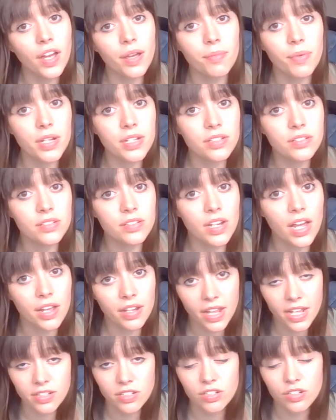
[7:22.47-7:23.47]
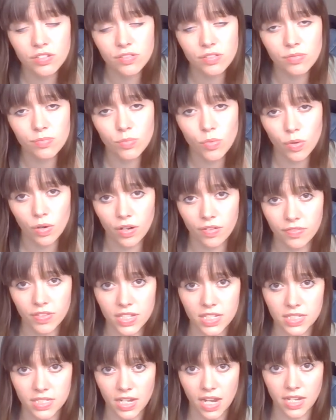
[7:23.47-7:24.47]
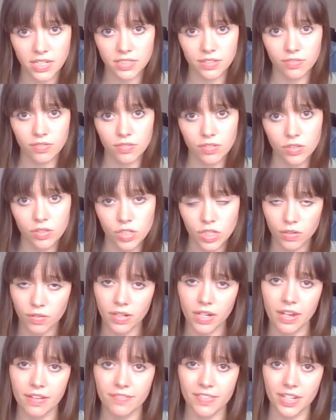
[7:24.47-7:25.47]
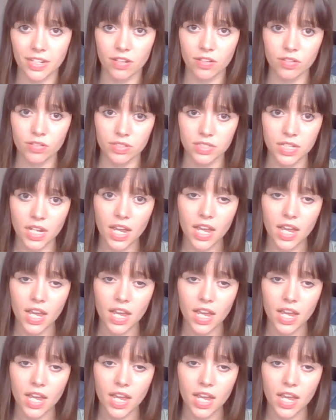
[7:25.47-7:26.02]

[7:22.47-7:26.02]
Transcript: I'd like to do more of these kinds of Q&A videos